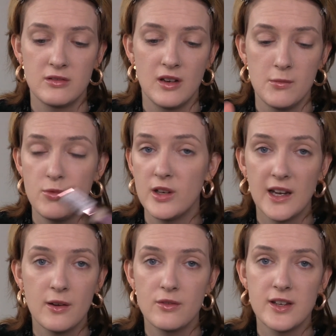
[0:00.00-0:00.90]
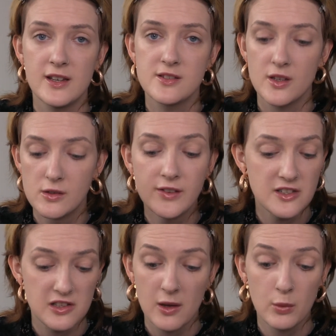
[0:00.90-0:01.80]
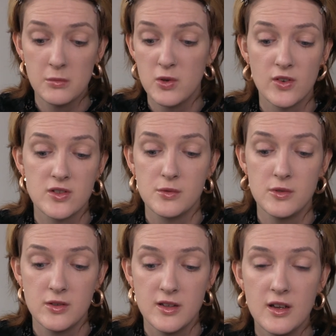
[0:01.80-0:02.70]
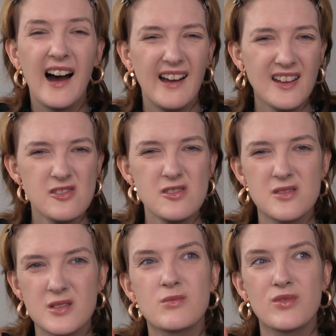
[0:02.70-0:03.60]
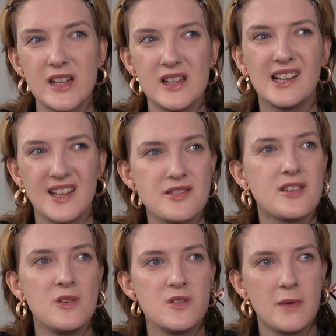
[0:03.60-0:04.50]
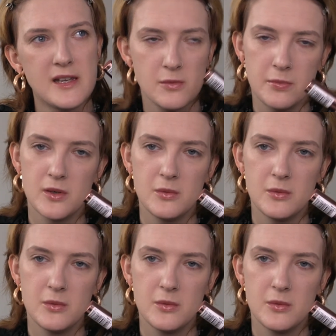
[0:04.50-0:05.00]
I'm running out of it, so eventually I will move on to another. I just really like to use makeup up.